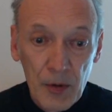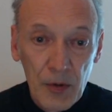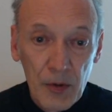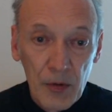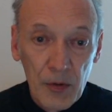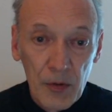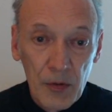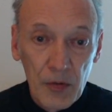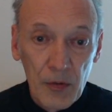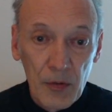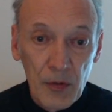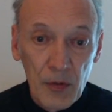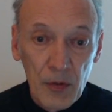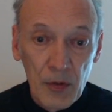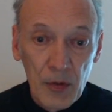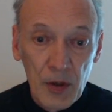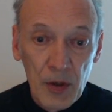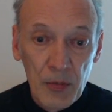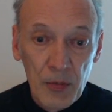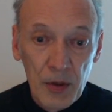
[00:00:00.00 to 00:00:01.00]
So here
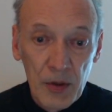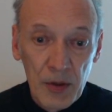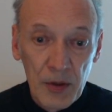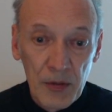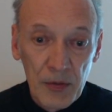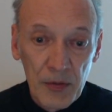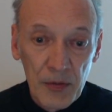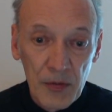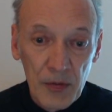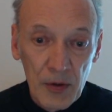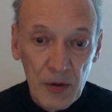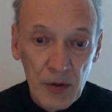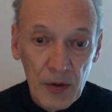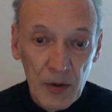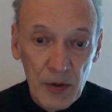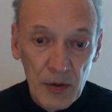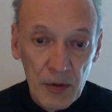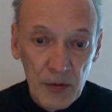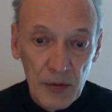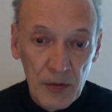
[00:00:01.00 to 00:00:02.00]
we can see
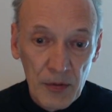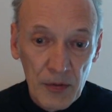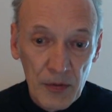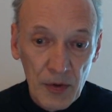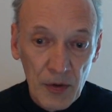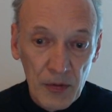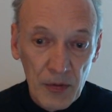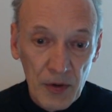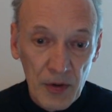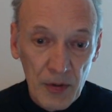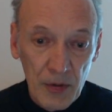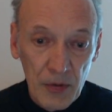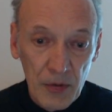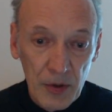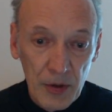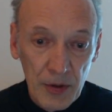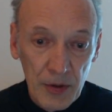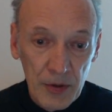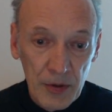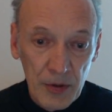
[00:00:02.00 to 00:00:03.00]
South Africa
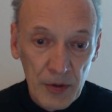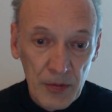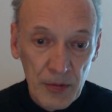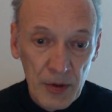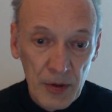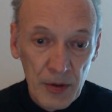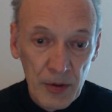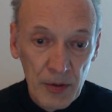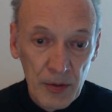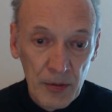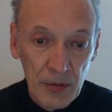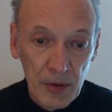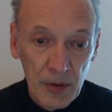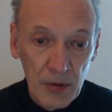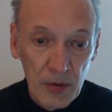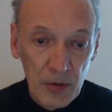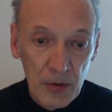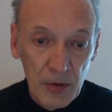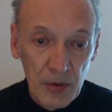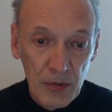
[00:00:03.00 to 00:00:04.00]
down here, and we
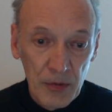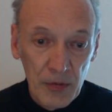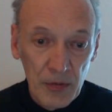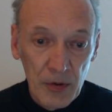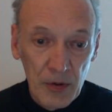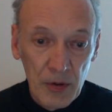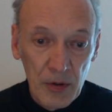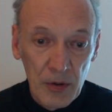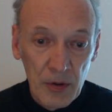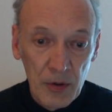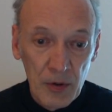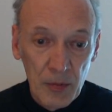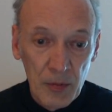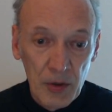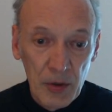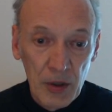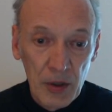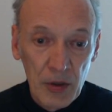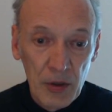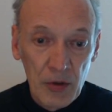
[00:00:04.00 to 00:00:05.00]
can see here in the
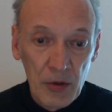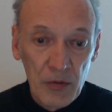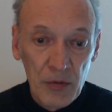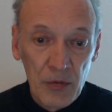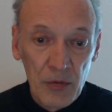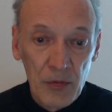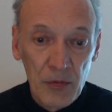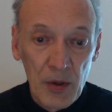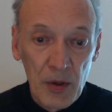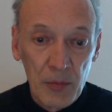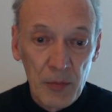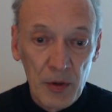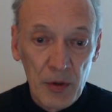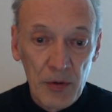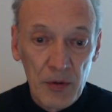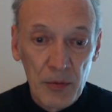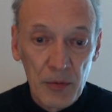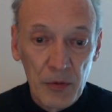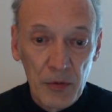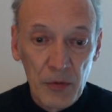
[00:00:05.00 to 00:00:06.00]
beginning of November there
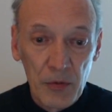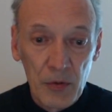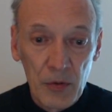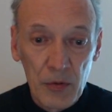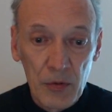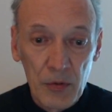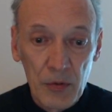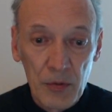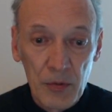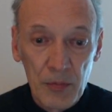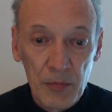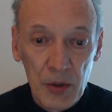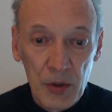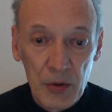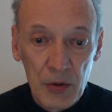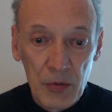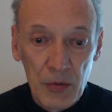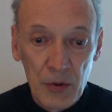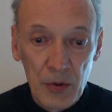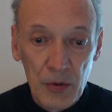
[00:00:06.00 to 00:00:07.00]
was not much
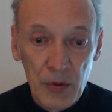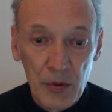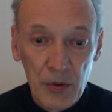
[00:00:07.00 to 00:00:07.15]
going on.